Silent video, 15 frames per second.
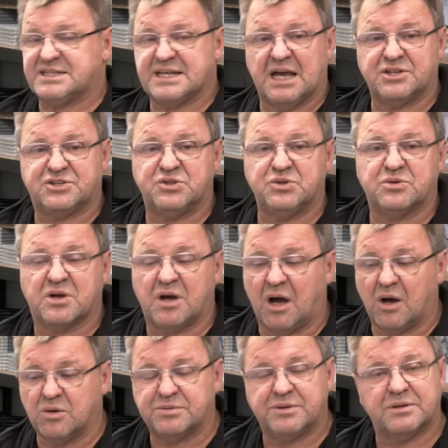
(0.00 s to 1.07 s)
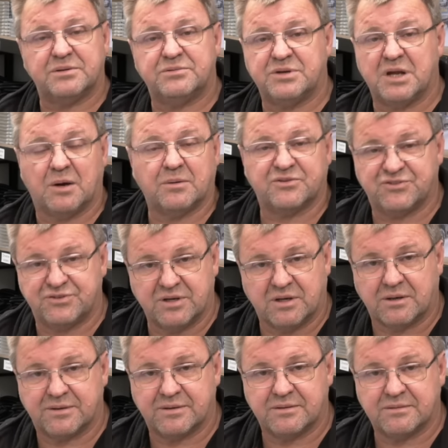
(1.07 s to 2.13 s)
that too cold? No, it's
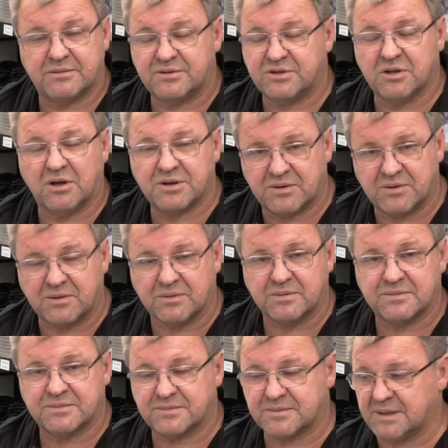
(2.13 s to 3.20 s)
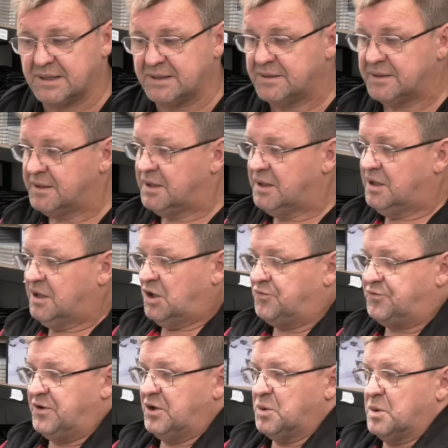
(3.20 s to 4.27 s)
not. Not at all, right?
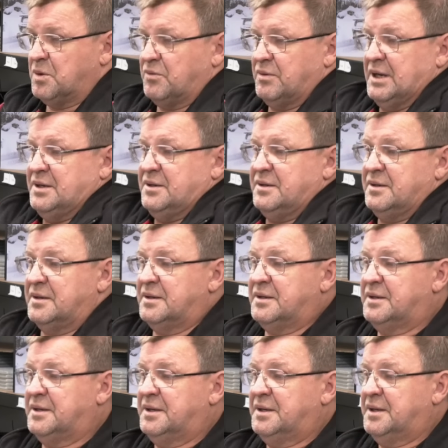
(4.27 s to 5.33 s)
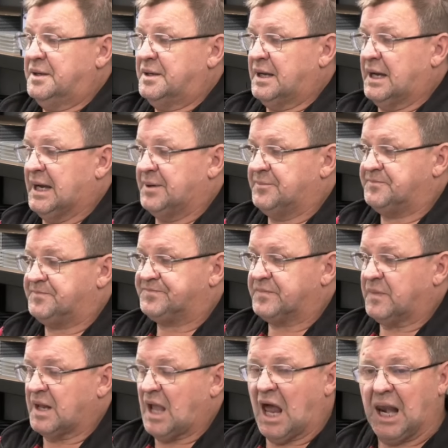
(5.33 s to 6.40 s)
If you were in
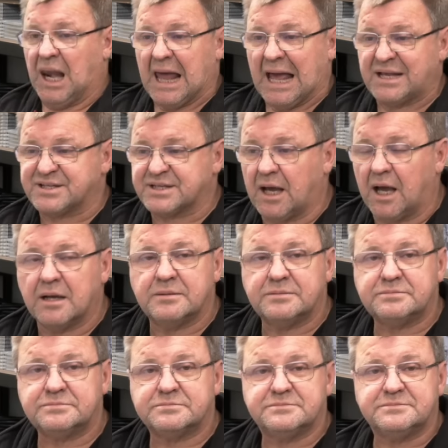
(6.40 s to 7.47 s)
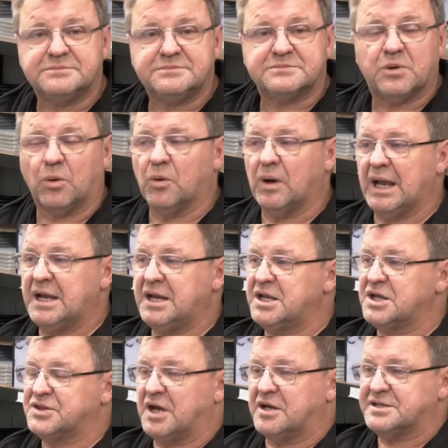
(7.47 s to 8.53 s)
Alaska or any
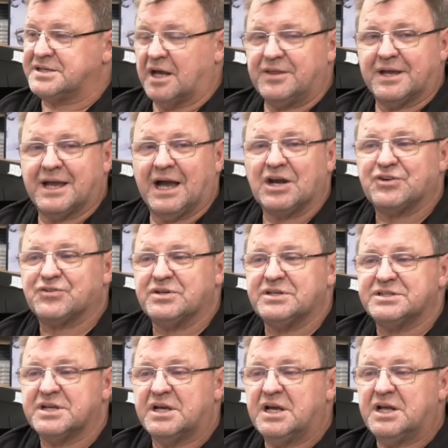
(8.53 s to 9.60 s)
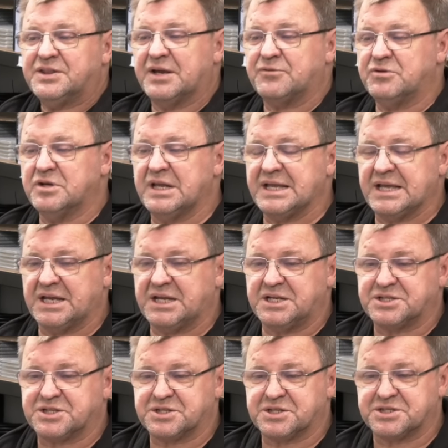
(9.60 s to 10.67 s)
of those other countries that really get
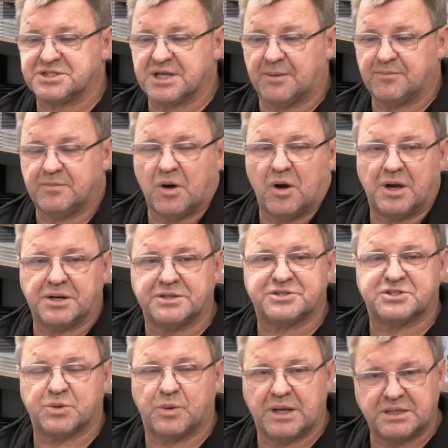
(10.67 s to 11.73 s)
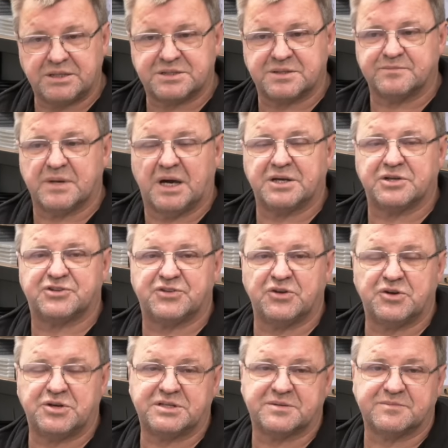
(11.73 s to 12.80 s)
into the sub -20s and
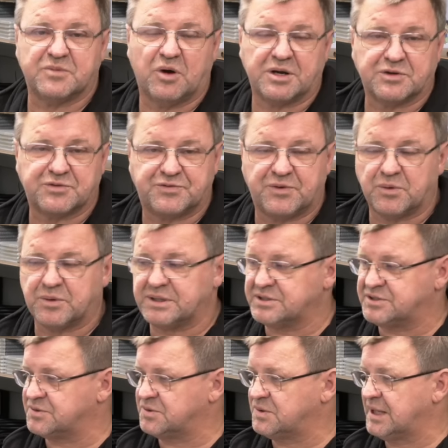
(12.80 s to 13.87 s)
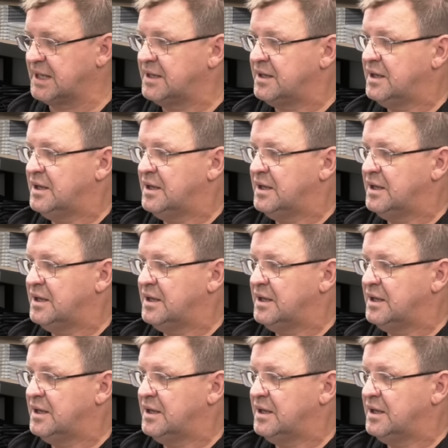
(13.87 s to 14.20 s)
-30s and -40s and all that,